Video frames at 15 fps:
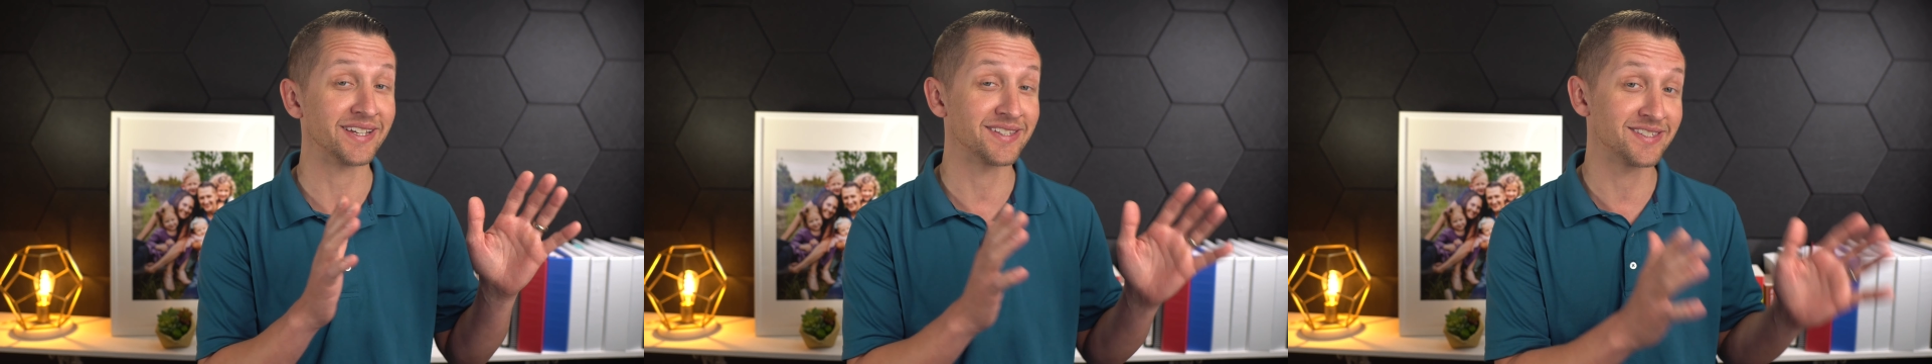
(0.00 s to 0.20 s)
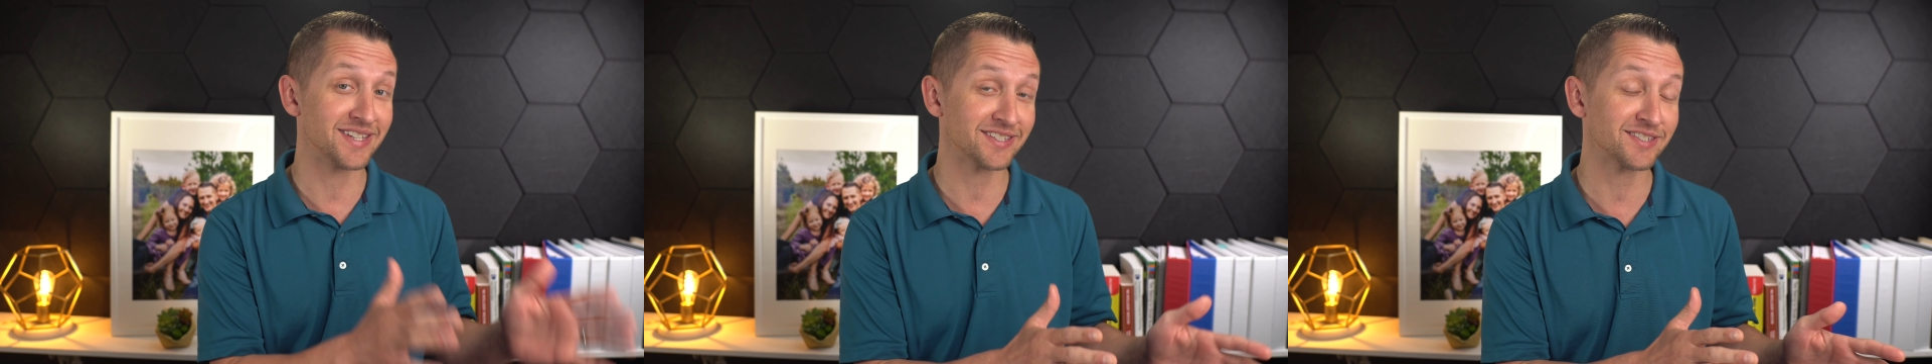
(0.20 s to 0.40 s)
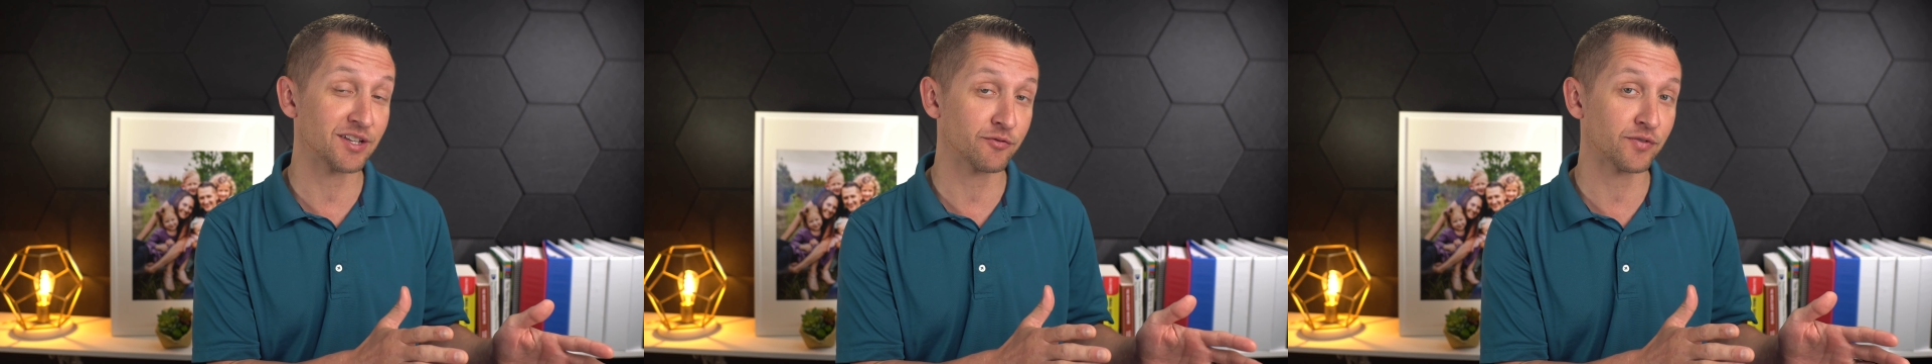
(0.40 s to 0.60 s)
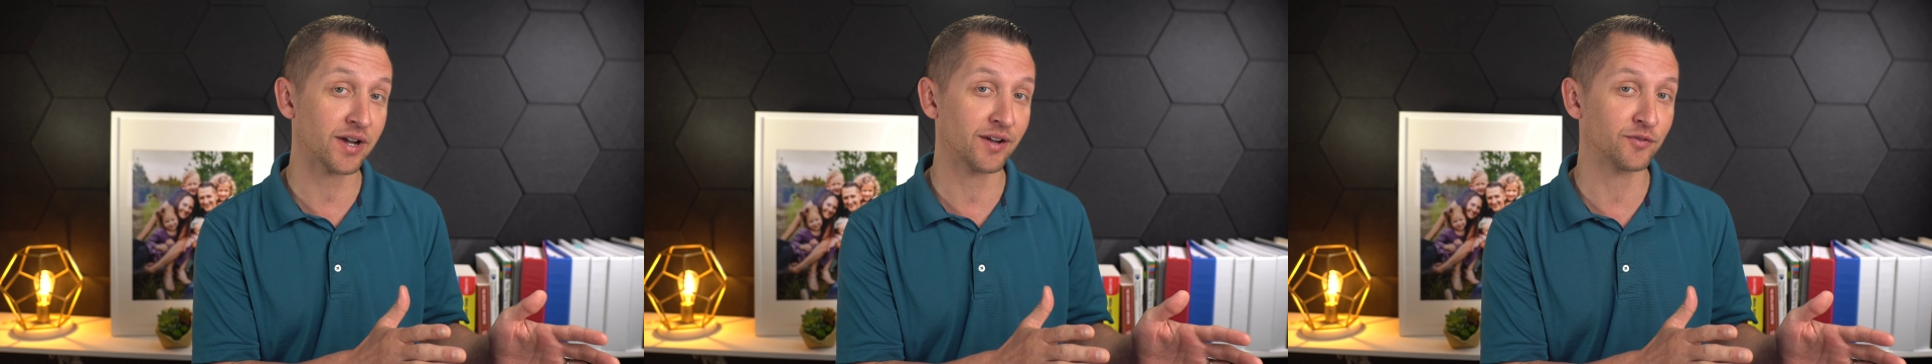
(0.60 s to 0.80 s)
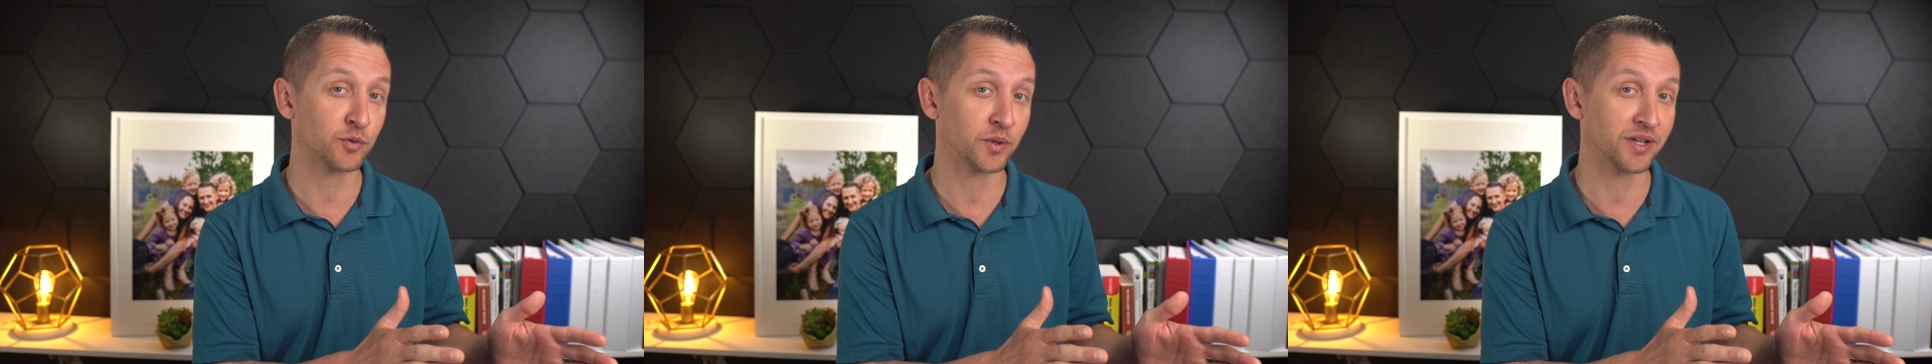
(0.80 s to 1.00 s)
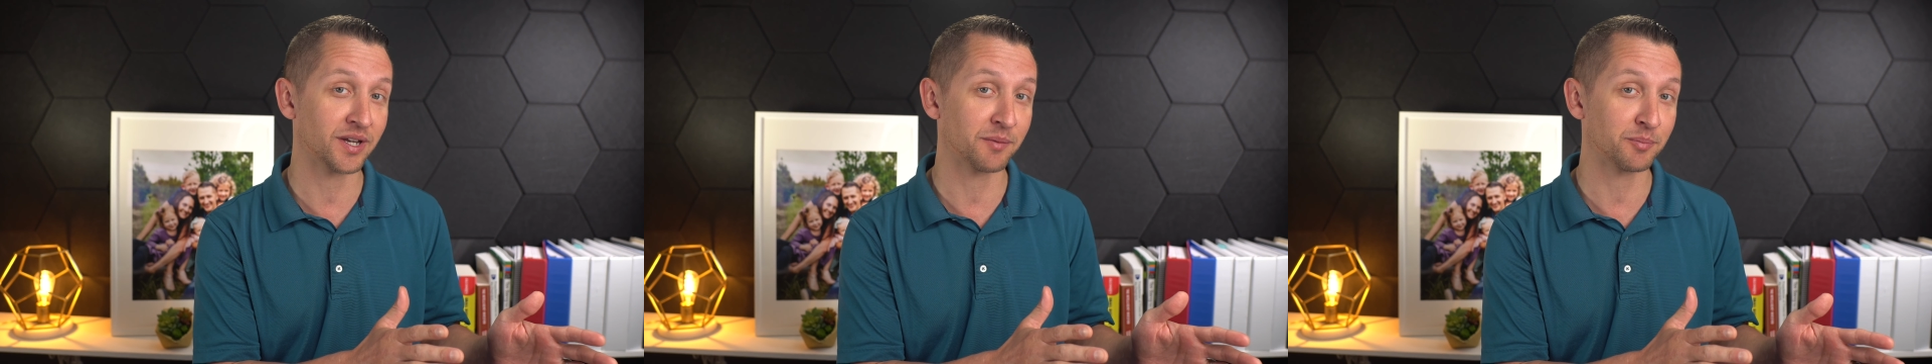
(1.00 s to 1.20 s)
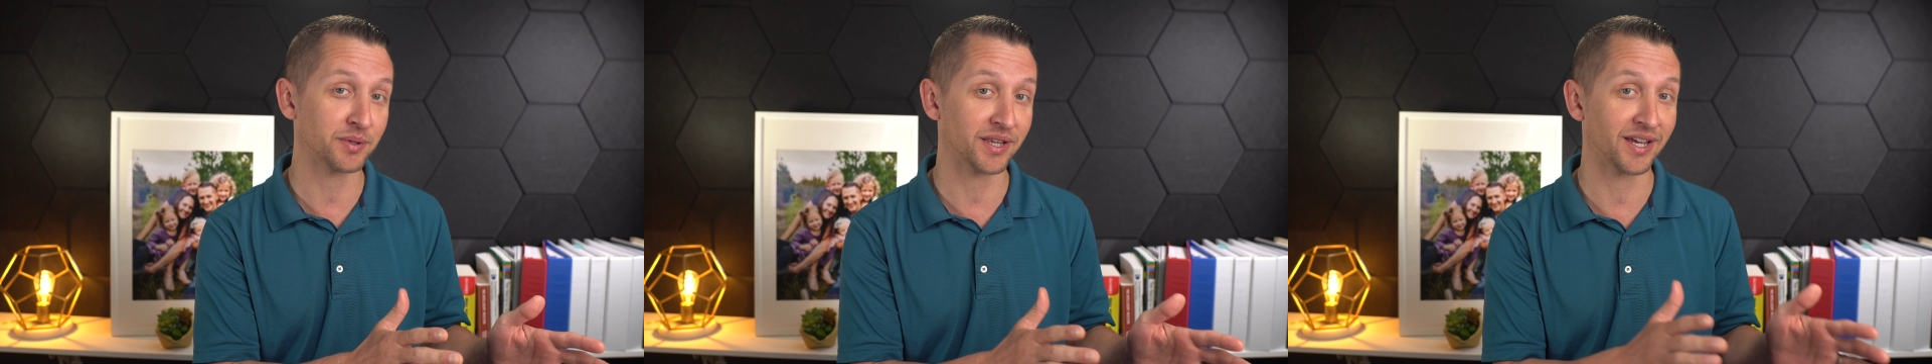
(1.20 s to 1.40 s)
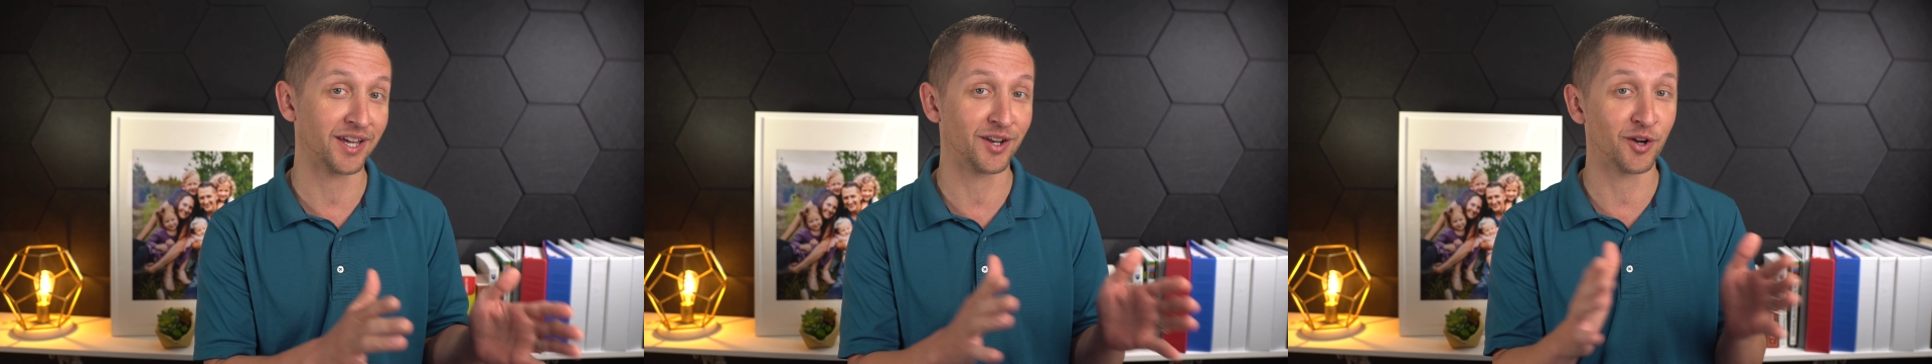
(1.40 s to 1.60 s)
existing 529
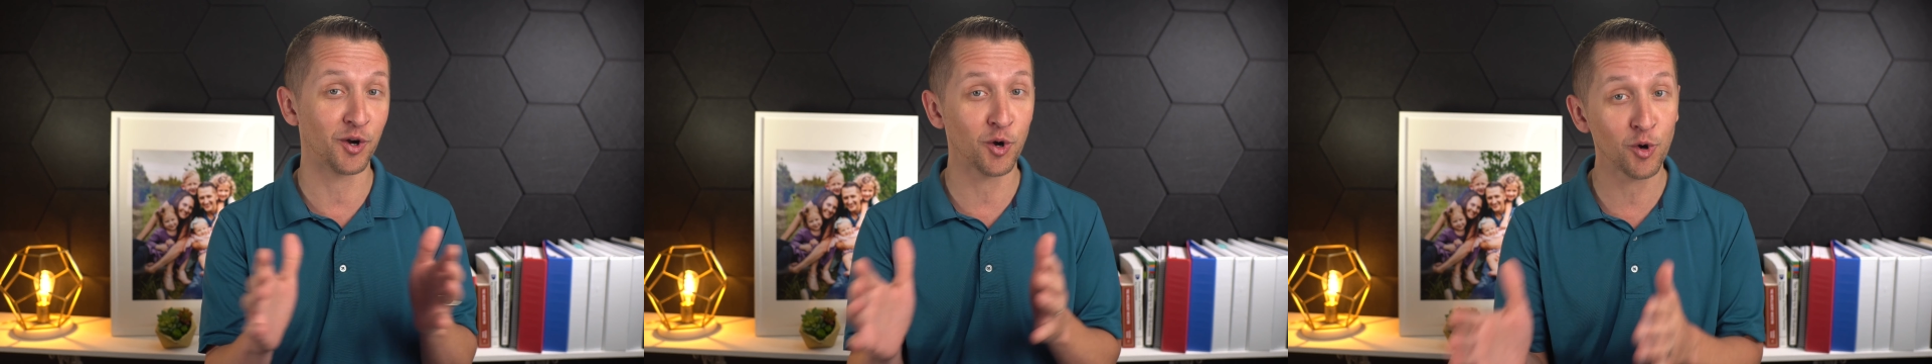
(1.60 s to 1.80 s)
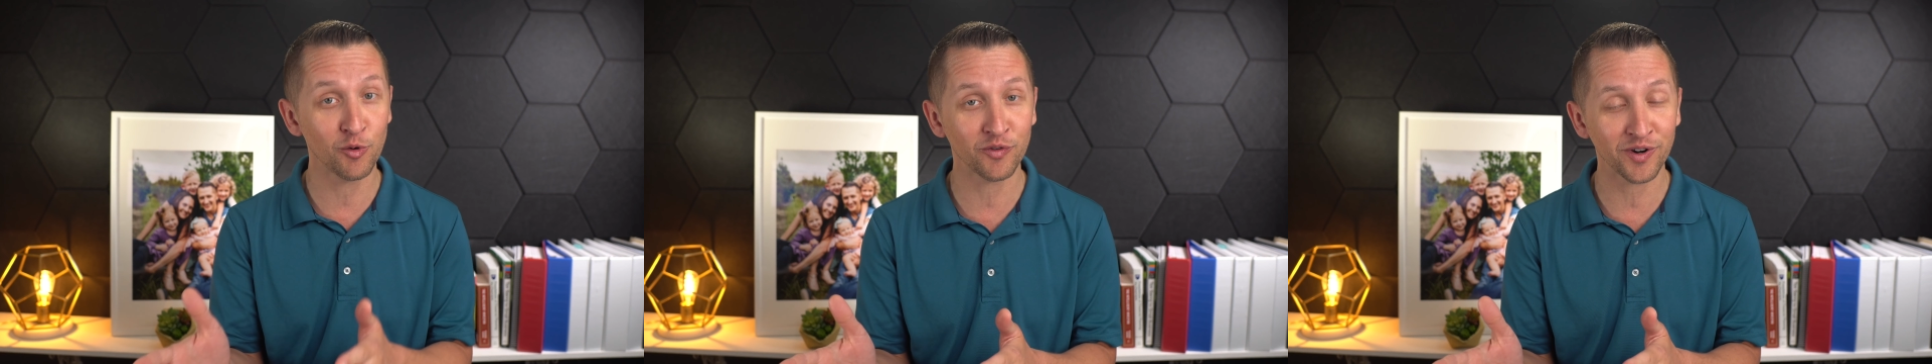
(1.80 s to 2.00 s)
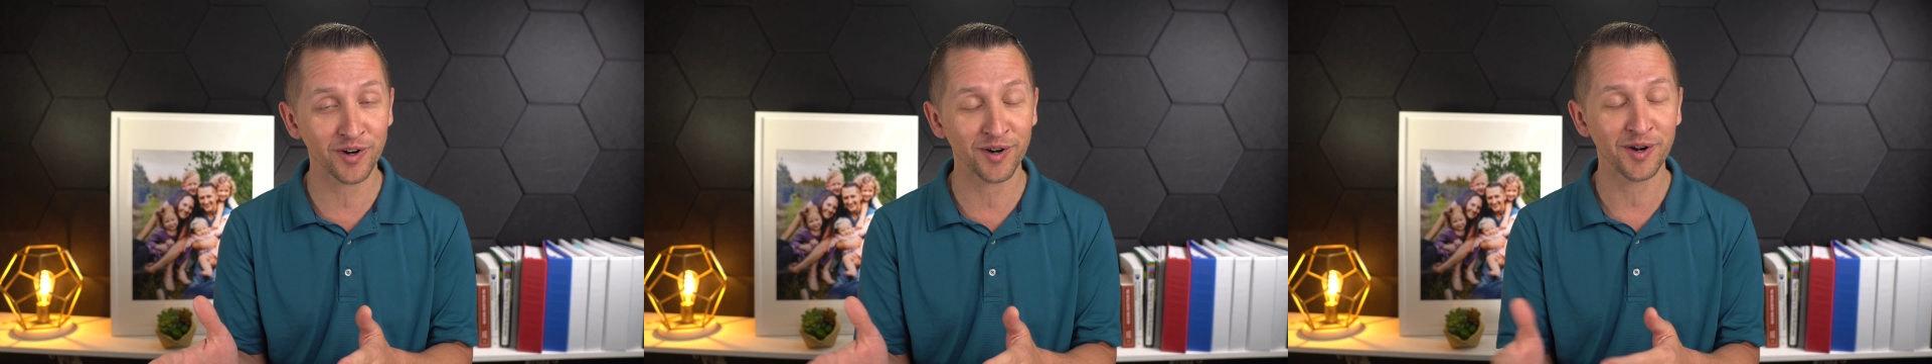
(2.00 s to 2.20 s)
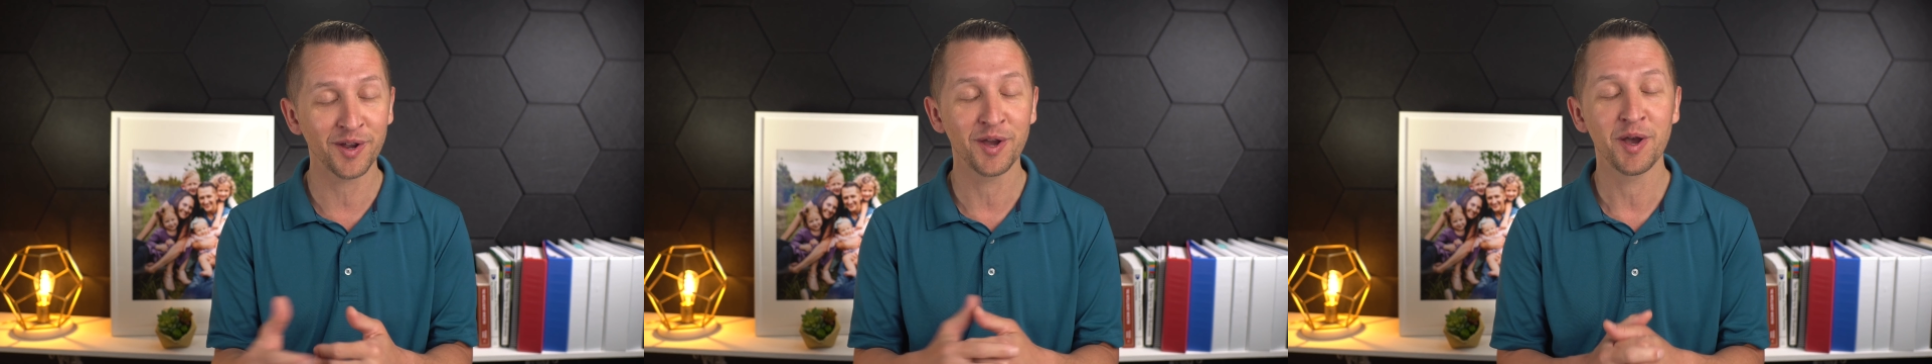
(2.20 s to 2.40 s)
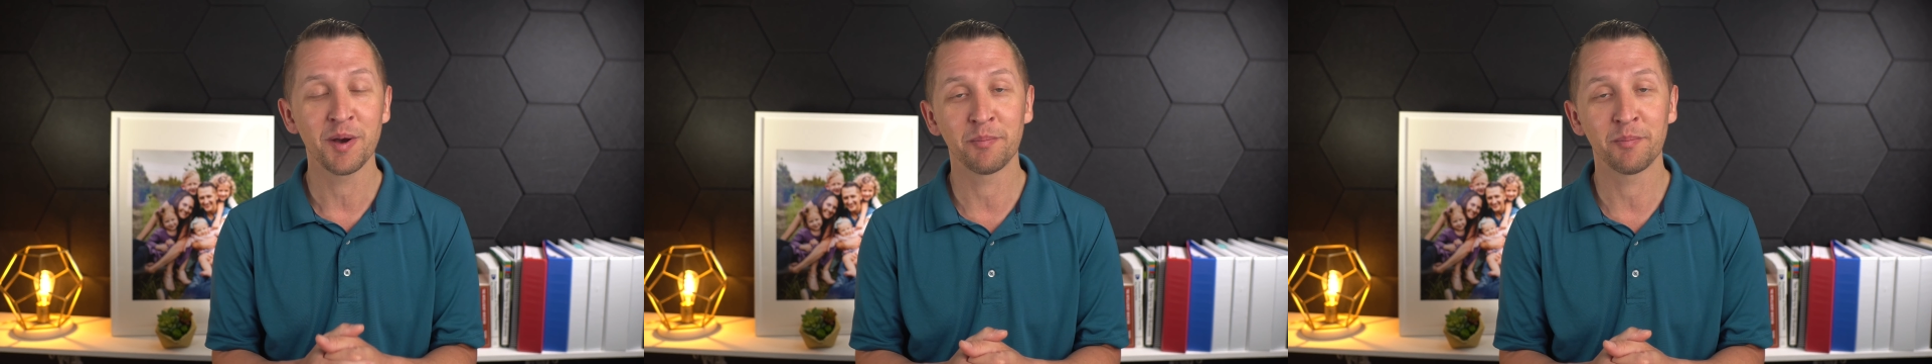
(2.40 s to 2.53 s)
plan over,